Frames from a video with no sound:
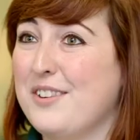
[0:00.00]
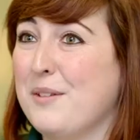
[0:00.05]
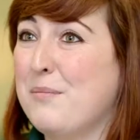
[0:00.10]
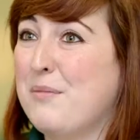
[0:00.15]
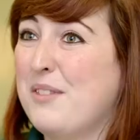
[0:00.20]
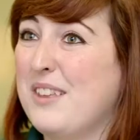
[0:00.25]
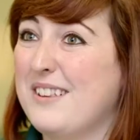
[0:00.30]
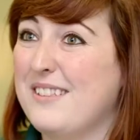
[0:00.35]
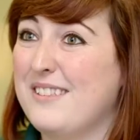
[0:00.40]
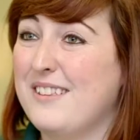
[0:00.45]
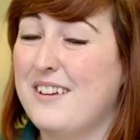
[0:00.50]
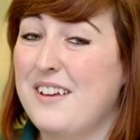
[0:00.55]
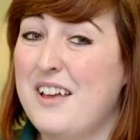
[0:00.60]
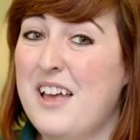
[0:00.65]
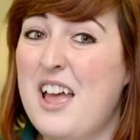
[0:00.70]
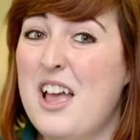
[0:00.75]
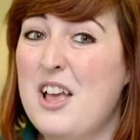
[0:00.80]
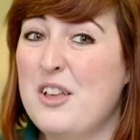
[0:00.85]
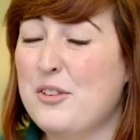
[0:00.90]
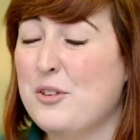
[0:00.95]
something that
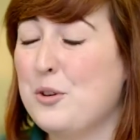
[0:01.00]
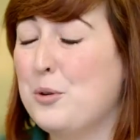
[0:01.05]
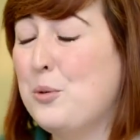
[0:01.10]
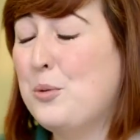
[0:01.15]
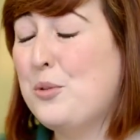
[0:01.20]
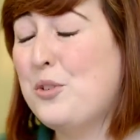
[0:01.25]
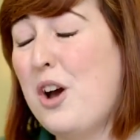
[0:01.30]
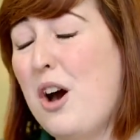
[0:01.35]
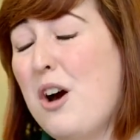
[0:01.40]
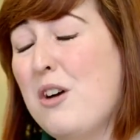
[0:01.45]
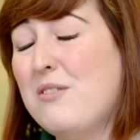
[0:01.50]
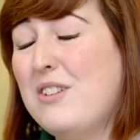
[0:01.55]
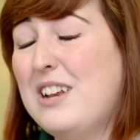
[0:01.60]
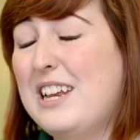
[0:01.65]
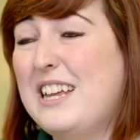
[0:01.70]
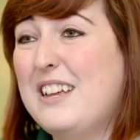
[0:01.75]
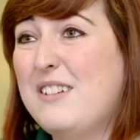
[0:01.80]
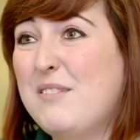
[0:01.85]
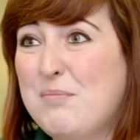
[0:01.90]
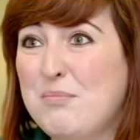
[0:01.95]
schools can't
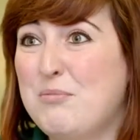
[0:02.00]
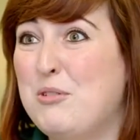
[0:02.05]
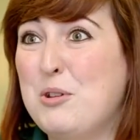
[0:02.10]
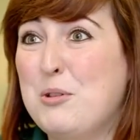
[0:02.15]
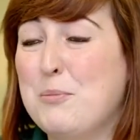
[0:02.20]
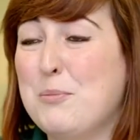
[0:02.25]
really do